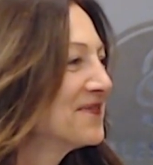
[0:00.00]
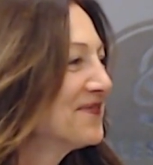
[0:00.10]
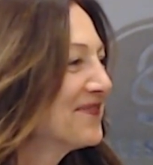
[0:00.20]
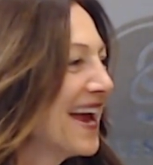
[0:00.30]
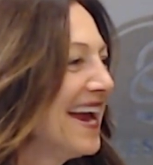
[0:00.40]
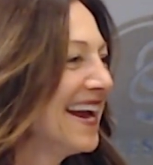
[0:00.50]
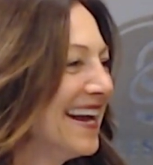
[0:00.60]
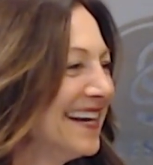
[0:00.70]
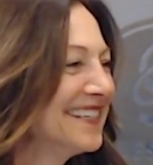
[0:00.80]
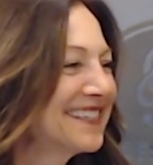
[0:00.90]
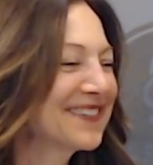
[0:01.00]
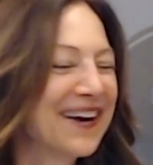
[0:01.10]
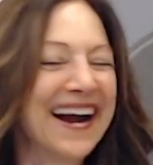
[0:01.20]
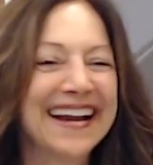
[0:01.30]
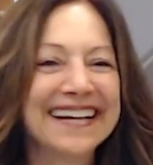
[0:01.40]
your face,
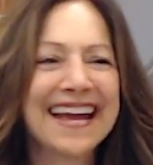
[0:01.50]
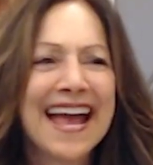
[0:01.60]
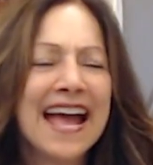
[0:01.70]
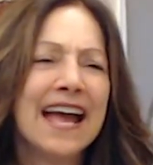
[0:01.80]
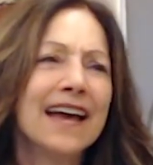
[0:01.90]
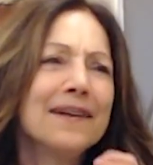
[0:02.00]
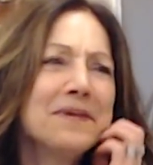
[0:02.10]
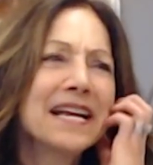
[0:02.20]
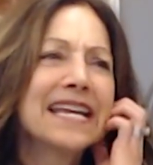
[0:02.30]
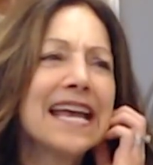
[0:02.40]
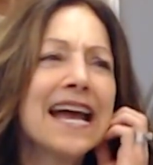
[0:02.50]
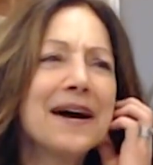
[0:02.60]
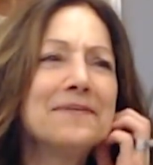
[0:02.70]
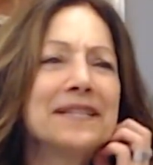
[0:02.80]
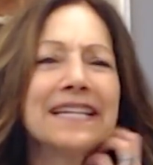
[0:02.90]
right? I'm like,
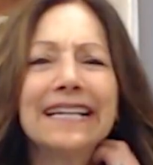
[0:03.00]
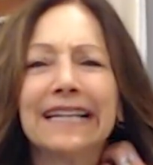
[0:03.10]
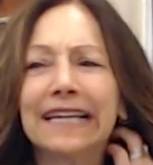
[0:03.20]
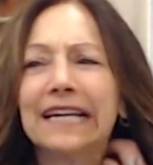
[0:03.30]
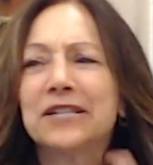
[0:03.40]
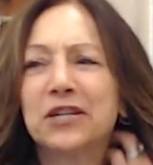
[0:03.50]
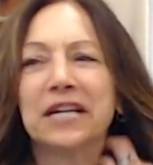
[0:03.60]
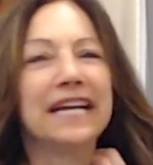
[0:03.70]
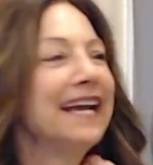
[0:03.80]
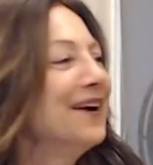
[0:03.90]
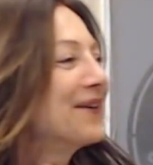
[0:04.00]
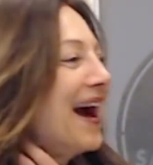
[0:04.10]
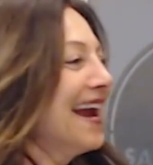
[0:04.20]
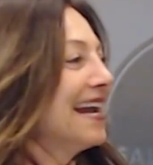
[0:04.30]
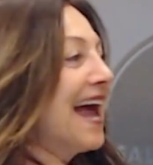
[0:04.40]
yeah, I'm a little itchy,
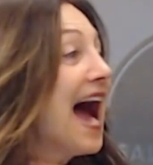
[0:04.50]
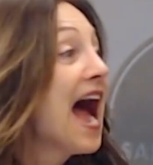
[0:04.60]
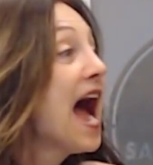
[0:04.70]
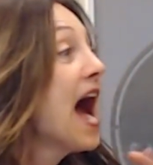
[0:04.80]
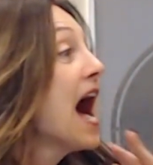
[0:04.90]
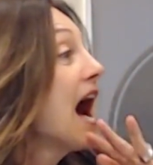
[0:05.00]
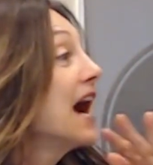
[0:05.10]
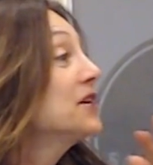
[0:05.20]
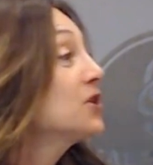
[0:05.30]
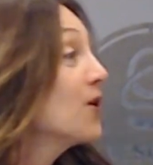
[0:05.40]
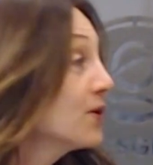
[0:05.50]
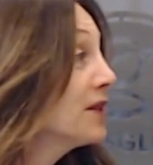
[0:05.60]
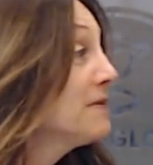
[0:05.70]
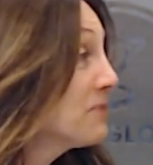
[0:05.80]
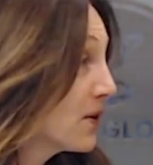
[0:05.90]
right? I
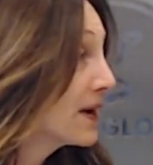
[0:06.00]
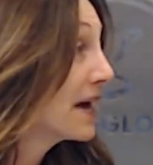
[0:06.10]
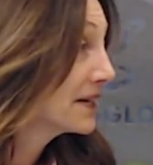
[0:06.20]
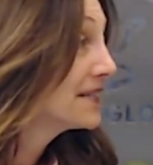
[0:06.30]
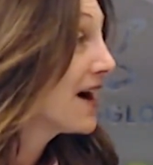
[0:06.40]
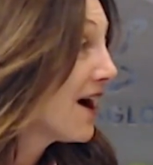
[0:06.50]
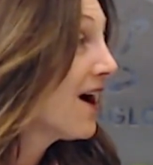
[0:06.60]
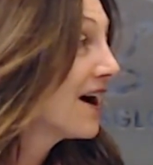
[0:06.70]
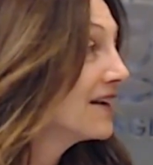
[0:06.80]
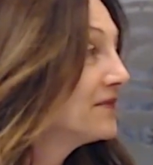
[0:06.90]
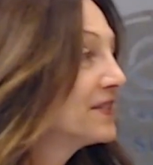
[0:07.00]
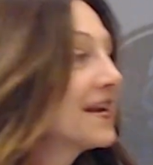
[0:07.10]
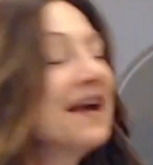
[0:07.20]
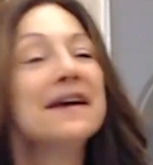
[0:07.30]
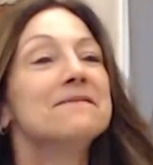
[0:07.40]
totally broke out into
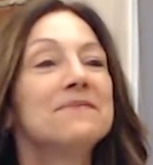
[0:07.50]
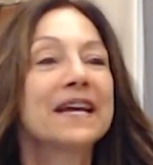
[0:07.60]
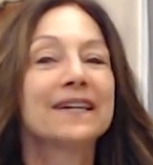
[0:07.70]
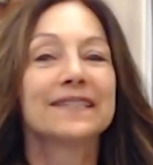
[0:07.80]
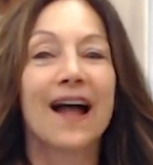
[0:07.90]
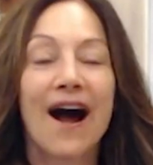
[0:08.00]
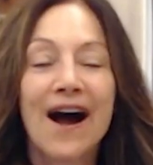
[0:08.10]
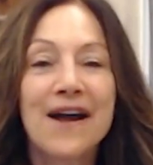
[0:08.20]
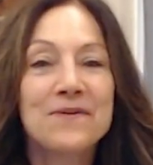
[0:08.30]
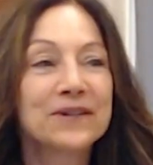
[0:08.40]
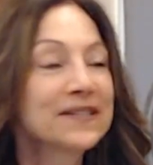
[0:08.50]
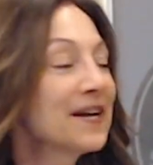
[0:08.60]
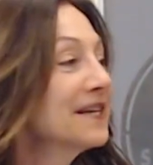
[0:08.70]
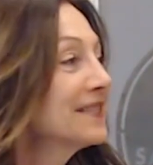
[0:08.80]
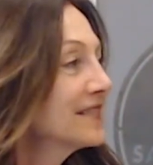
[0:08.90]
hives because I
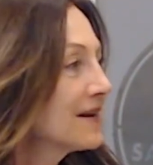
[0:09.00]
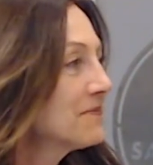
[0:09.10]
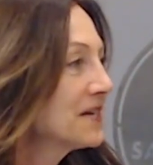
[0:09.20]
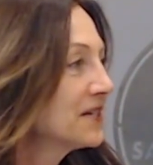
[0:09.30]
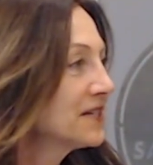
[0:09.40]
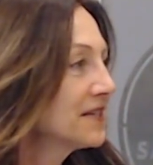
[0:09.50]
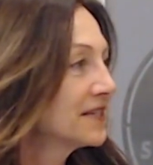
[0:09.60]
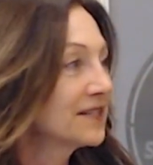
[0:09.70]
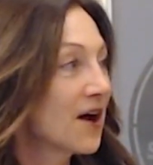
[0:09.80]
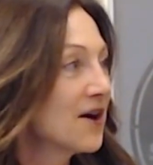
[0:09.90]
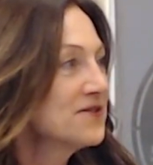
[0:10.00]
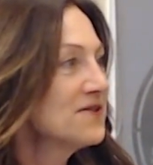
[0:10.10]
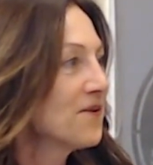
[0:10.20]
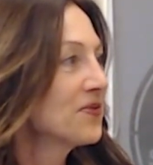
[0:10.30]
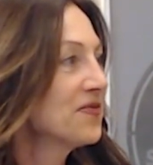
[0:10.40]
was like stepping into this
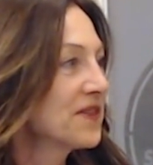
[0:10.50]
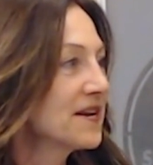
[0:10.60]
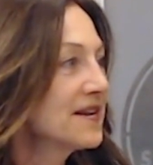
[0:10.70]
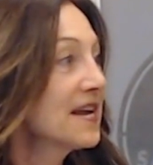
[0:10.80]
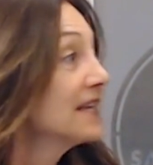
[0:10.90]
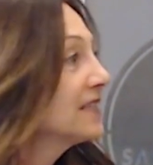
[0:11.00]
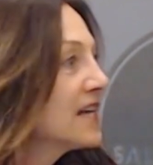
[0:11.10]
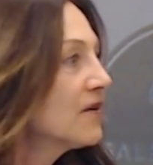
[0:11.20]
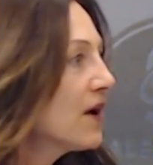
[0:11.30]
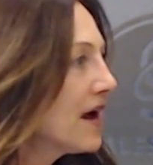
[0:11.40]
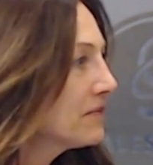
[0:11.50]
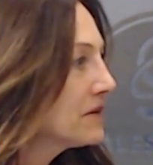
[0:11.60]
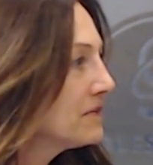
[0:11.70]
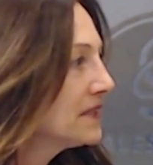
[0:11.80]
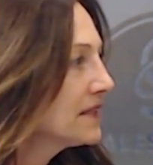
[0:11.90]
unknown thing. It's never
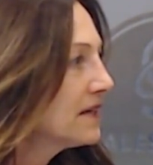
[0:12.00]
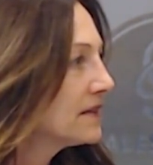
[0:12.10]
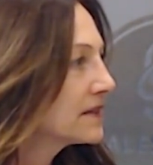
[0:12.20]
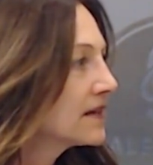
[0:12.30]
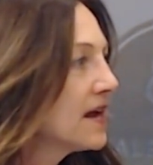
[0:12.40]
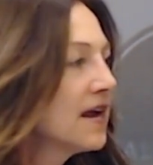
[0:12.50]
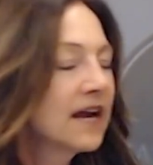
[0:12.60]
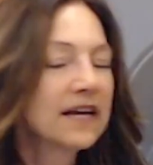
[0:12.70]
happened to me since.